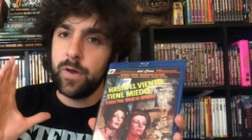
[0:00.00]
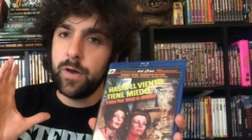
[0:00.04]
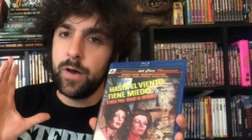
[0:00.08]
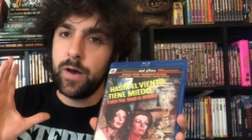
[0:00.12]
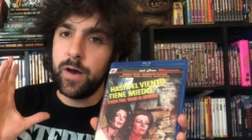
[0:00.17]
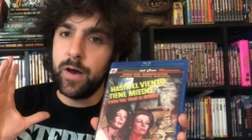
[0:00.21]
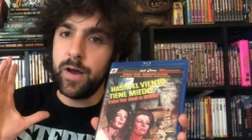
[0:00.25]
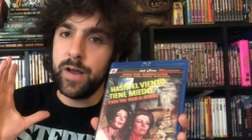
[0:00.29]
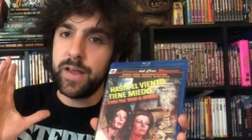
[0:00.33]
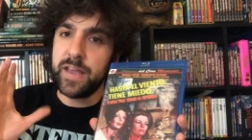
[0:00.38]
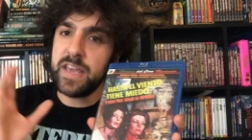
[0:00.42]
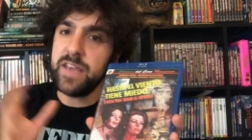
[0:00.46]

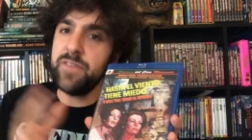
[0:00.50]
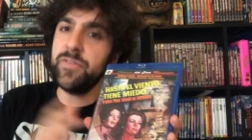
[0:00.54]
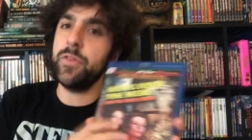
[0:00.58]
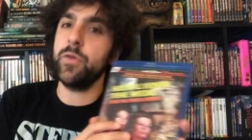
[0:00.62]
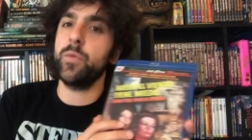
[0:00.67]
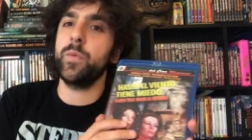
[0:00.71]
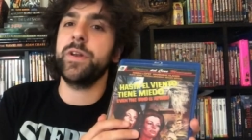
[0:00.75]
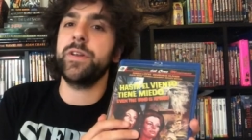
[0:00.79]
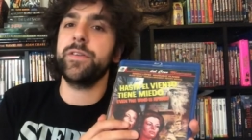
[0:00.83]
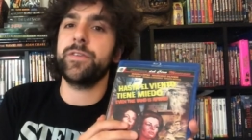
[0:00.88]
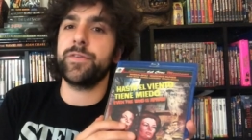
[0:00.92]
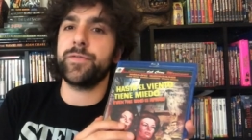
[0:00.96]
Uh, even the
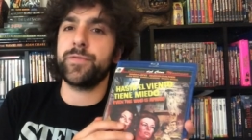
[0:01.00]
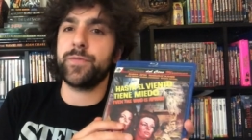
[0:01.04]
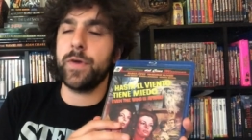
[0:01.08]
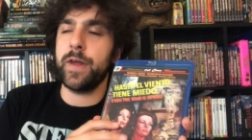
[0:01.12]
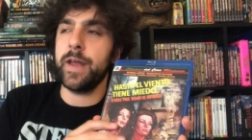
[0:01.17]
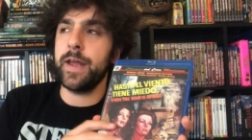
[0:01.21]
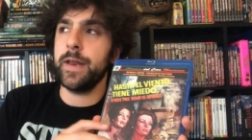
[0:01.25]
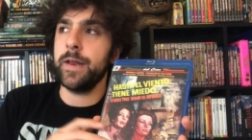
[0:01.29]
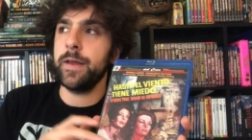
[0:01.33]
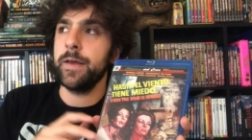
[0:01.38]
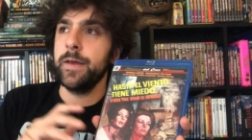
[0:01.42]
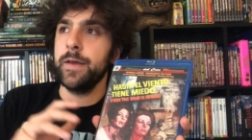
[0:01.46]
Wind is
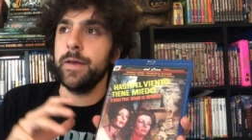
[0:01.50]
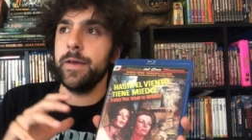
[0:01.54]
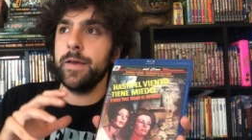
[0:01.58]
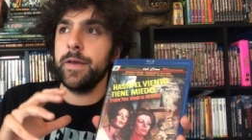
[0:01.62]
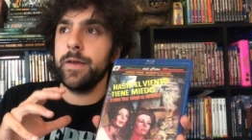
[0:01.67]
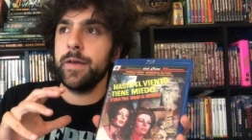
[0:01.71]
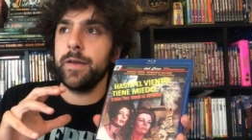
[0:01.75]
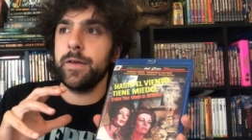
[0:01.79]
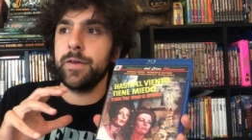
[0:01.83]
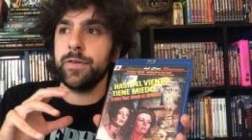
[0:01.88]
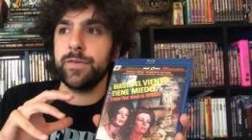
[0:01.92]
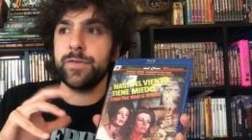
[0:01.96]
Afraid
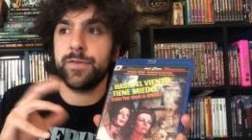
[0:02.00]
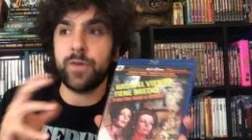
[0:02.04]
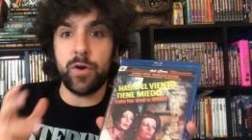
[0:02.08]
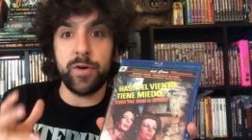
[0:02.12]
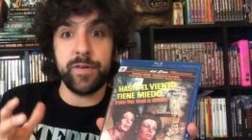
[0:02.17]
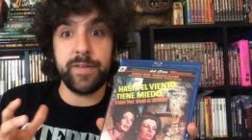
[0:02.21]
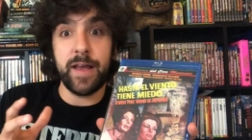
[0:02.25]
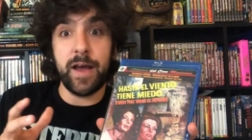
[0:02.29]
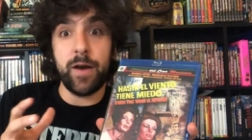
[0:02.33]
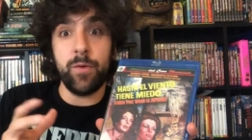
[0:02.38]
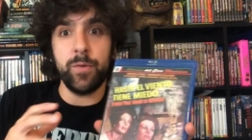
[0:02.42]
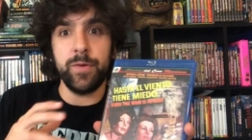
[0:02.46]

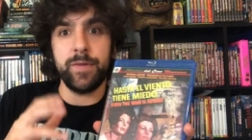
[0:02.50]
starts out